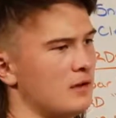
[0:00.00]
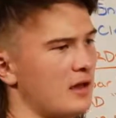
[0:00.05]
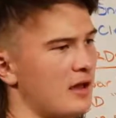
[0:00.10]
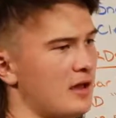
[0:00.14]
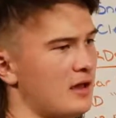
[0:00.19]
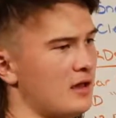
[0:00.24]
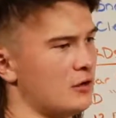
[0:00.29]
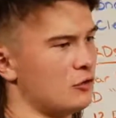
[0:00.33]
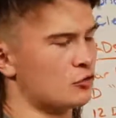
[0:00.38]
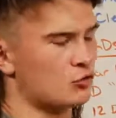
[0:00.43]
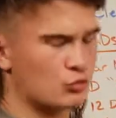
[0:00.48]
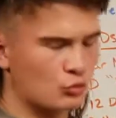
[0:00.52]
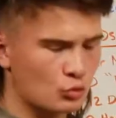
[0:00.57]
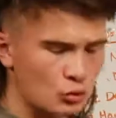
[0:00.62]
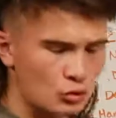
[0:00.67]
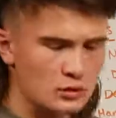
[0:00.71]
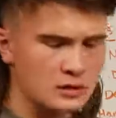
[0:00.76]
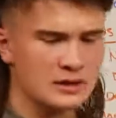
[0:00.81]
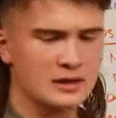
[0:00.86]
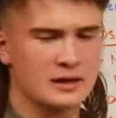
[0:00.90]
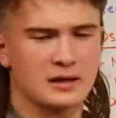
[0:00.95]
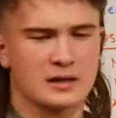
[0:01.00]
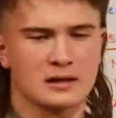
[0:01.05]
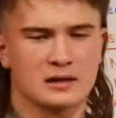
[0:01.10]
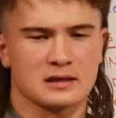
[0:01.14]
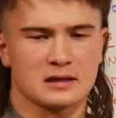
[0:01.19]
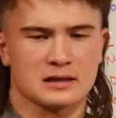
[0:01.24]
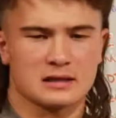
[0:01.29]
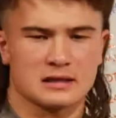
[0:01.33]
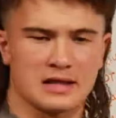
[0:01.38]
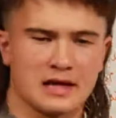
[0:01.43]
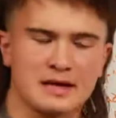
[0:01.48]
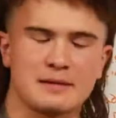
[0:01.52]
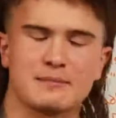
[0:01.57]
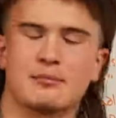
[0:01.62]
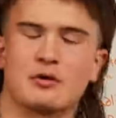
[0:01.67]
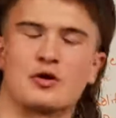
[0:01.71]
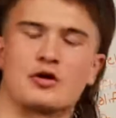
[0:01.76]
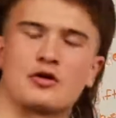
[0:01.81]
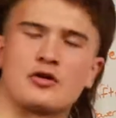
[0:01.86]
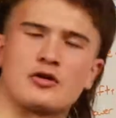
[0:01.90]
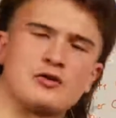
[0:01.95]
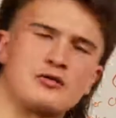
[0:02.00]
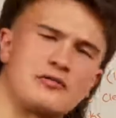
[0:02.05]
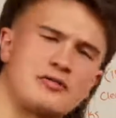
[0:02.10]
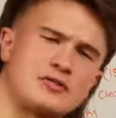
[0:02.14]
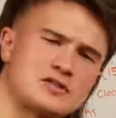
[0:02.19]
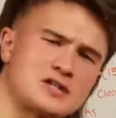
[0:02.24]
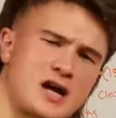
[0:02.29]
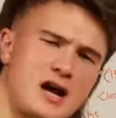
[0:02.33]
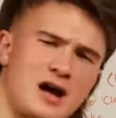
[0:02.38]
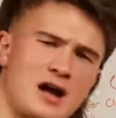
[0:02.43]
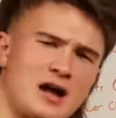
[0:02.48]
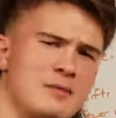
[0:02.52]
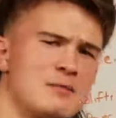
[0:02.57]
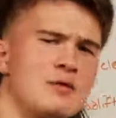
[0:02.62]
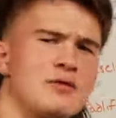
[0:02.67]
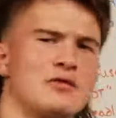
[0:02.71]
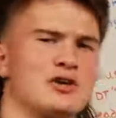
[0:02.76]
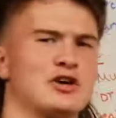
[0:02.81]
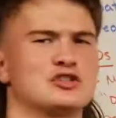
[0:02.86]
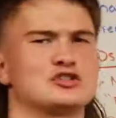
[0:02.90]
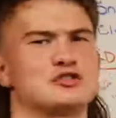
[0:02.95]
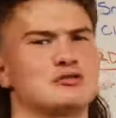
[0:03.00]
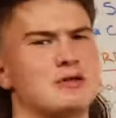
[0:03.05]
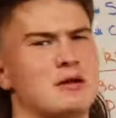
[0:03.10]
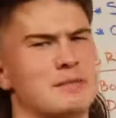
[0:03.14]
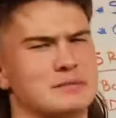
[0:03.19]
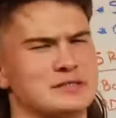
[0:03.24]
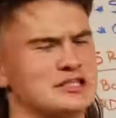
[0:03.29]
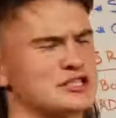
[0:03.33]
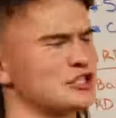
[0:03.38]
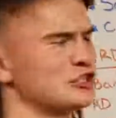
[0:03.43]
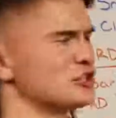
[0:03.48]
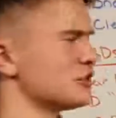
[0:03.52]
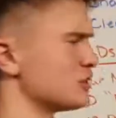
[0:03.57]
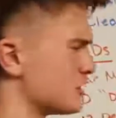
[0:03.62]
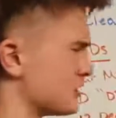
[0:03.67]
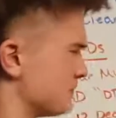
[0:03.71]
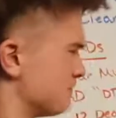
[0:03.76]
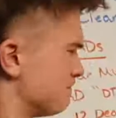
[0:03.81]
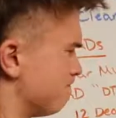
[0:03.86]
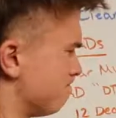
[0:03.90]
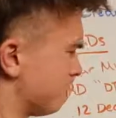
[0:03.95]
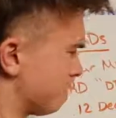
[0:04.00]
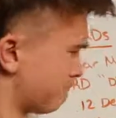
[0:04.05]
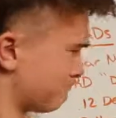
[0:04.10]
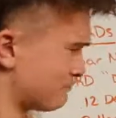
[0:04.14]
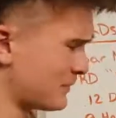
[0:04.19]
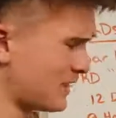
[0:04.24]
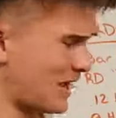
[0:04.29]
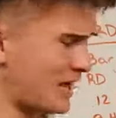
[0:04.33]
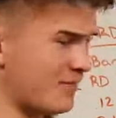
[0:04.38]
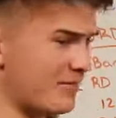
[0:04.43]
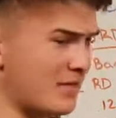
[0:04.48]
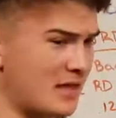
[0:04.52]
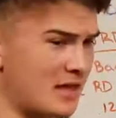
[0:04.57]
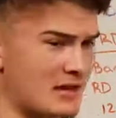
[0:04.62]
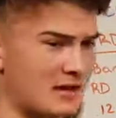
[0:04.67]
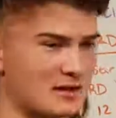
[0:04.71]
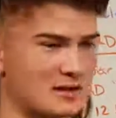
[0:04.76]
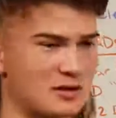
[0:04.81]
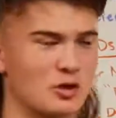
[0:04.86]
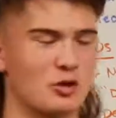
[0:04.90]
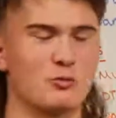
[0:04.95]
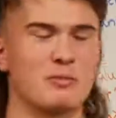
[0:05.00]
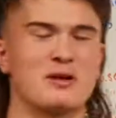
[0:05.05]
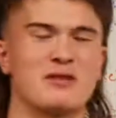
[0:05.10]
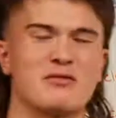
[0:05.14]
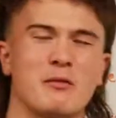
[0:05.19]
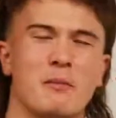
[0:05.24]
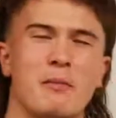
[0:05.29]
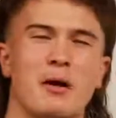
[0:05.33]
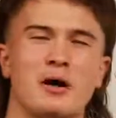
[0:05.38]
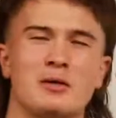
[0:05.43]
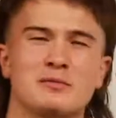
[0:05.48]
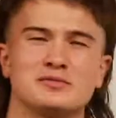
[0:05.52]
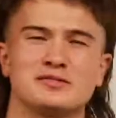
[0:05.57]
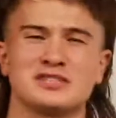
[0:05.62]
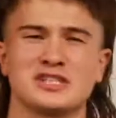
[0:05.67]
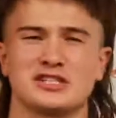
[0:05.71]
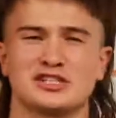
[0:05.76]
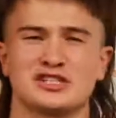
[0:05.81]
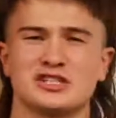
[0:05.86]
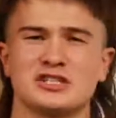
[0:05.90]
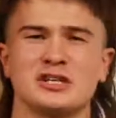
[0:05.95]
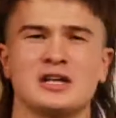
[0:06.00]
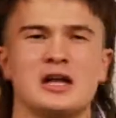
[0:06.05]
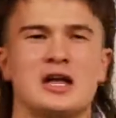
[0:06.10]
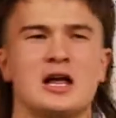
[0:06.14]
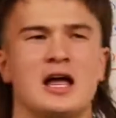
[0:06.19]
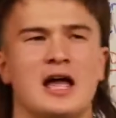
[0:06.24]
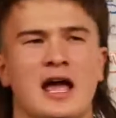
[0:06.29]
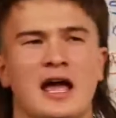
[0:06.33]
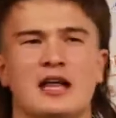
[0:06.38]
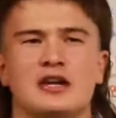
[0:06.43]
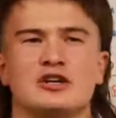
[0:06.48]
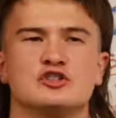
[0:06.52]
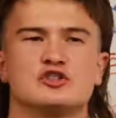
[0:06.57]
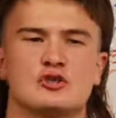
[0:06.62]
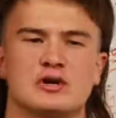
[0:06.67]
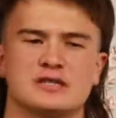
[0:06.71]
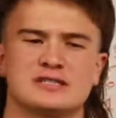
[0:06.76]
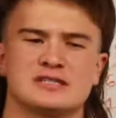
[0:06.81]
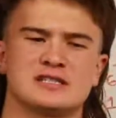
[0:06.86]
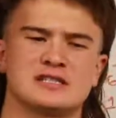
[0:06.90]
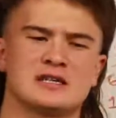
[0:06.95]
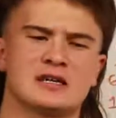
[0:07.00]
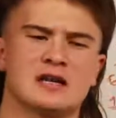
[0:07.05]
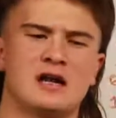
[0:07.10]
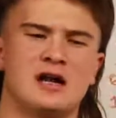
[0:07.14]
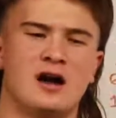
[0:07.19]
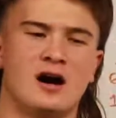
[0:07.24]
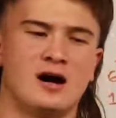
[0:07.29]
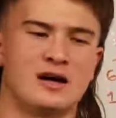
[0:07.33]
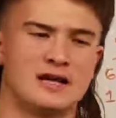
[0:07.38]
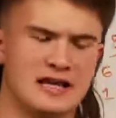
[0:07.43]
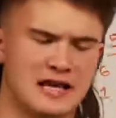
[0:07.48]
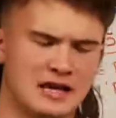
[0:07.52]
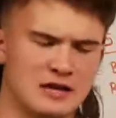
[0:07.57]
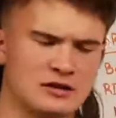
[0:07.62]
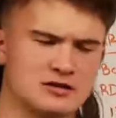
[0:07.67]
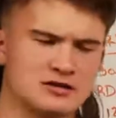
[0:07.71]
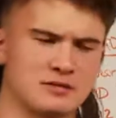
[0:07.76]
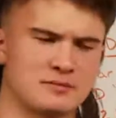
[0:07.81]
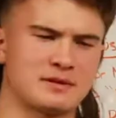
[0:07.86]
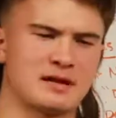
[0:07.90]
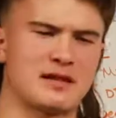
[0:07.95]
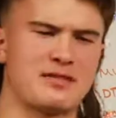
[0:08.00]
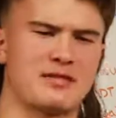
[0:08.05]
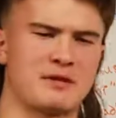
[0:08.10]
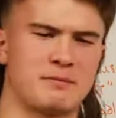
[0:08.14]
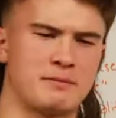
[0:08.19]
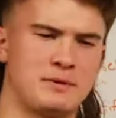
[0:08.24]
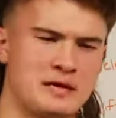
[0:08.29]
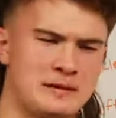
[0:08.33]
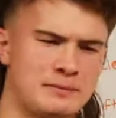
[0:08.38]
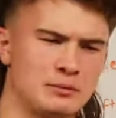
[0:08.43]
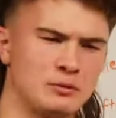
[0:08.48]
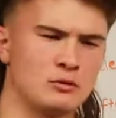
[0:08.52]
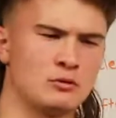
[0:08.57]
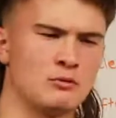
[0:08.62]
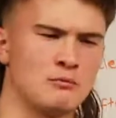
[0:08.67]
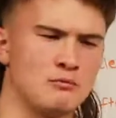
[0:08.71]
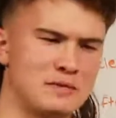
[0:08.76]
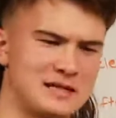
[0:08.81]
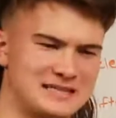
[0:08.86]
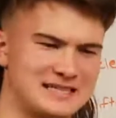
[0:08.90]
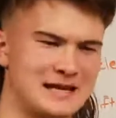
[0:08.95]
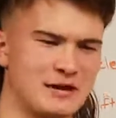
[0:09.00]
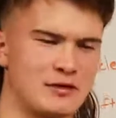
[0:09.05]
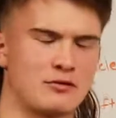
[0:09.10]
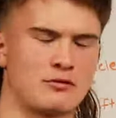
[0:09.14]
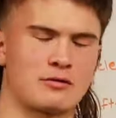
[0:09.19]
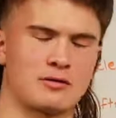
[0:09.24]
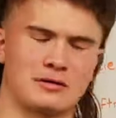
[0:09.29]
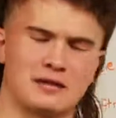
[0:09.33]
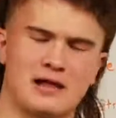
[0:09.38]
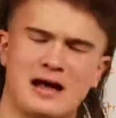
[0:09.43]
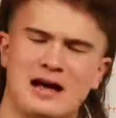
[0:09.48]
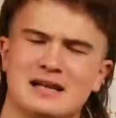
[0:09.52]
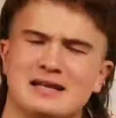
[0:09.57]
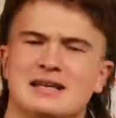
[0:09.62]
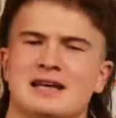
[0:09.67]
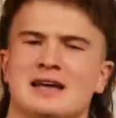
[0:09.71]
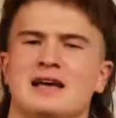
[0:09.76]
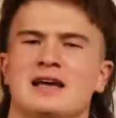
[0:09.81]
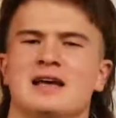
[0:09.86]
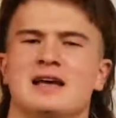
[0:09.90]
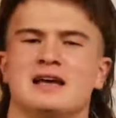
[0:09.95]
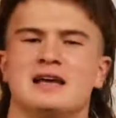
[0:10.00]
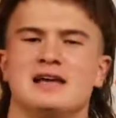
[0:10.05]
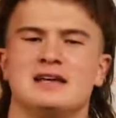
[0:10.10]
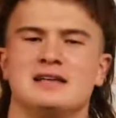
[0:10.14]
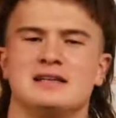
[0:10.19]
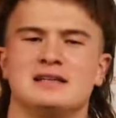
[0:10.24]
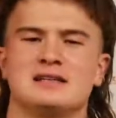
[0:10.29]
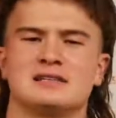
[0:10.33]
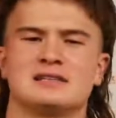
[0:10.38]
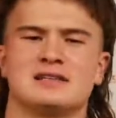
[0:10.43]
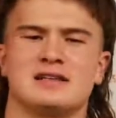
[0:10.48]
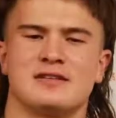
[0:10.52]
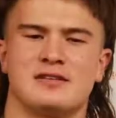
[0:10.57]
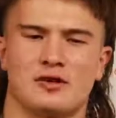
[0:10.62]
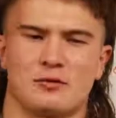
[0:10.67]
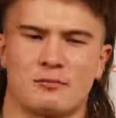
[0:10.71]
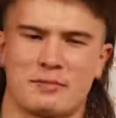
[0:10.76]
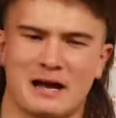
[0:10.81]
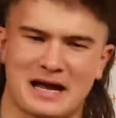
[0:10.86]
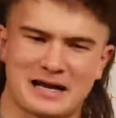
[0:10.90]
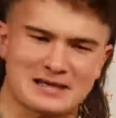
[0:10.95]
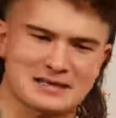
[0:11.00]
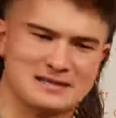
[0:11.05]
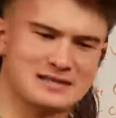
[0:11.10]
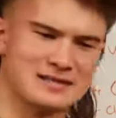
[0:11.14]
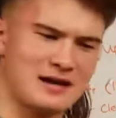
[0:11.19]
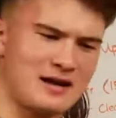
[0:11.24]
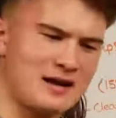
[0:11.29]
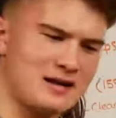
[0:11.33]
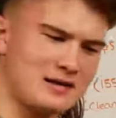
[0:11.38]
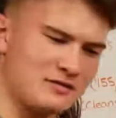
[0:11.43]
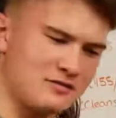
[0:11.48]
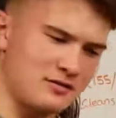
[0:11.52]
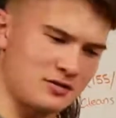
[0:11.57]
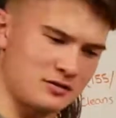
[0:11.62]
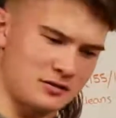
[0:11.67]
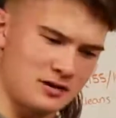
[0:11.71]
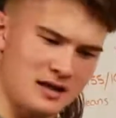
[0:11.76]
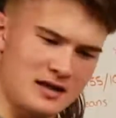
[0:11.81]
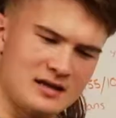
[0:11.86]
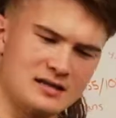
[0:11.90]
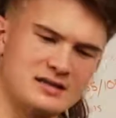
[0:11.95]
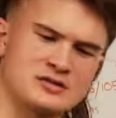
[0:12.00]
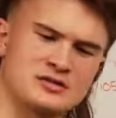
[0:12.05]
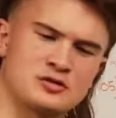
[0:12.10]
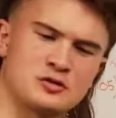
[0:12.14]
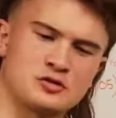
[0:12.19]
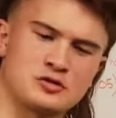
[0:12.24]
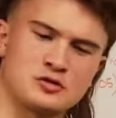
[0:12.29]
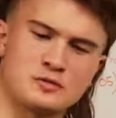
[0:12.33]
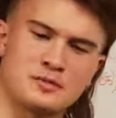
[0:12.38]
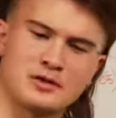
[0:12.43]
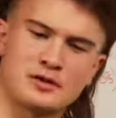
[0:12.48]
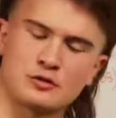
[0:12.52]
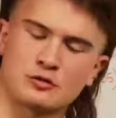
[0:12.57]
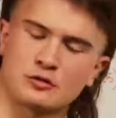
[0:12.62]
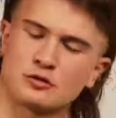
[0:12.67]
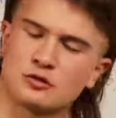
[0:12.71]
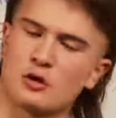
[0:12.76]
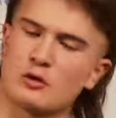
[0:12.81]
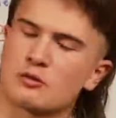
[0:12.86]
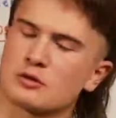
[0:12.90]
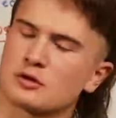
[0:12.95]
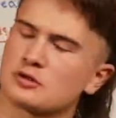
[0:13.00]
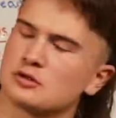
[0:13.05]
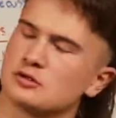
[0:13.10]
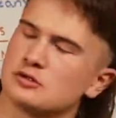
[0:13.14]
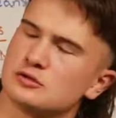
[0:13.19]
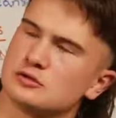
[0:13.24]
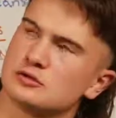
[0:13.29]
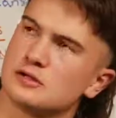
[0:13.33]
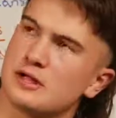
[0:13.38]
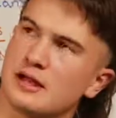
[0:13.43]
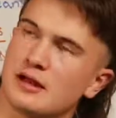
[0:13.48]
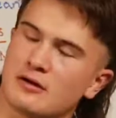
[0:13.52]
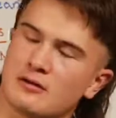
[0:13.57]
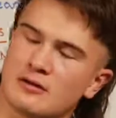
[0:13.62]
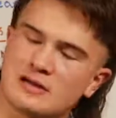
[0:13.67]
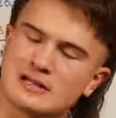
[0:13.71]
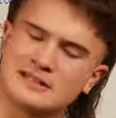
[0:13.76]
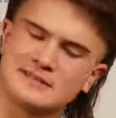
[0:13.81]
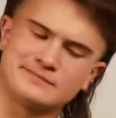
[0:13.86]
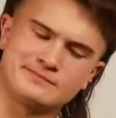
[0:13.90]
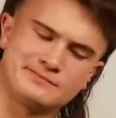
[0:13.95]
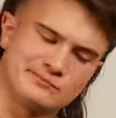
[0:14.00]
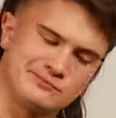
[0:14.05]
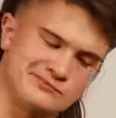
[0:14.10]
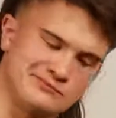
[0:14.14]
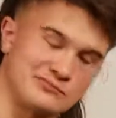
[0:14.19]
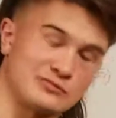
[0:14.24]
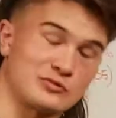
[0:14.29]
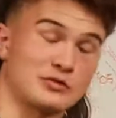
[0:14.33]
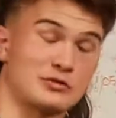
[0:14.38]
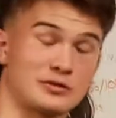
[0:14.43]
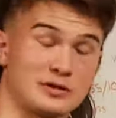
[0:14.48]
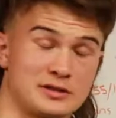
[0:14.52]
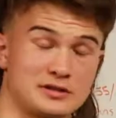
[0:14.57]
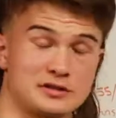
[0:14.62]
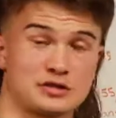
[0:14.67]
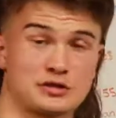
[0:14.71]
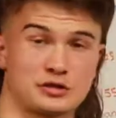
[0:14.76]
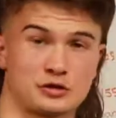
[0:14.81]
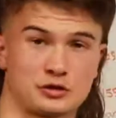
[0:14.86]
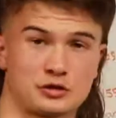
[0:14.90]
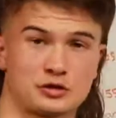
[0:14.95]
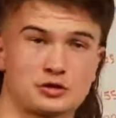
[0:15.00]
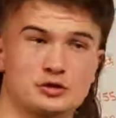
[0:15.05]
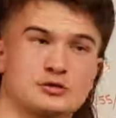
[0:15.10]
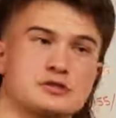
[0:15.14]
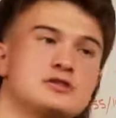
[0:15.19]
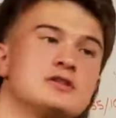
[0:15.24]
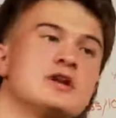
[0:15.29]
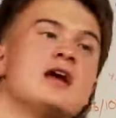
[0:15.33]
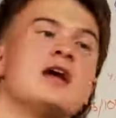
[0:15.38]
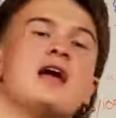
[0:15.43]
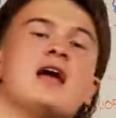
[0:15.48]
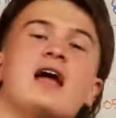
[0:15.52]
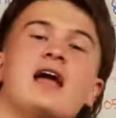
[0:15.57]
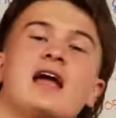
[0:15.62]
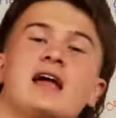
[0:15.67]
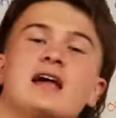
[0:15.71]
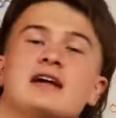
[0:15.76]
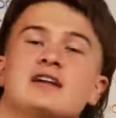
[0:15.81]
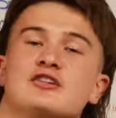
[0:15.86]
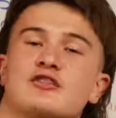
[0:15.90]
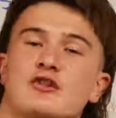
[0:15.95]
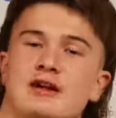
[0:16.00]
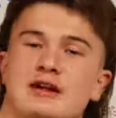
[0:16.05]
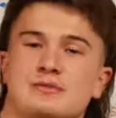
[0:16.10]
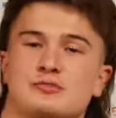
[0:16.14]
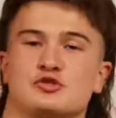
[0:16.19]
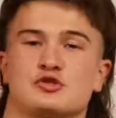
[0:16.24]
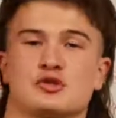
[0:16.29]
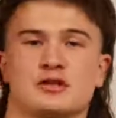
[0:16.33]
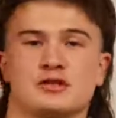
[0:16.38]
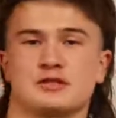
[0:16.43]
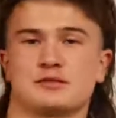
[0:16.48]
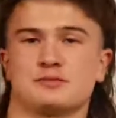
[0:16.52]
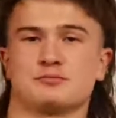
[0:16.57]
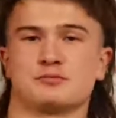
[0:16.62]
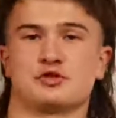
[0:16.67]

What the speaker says: a grueling leg burner for time of 100 repetitions, and then a little bit of a pump session and addressing, again, something I think people miss out on a lot is their backside of their legs. So it's gonna be your lower glute area, well, really just your glutes and your hamstrings.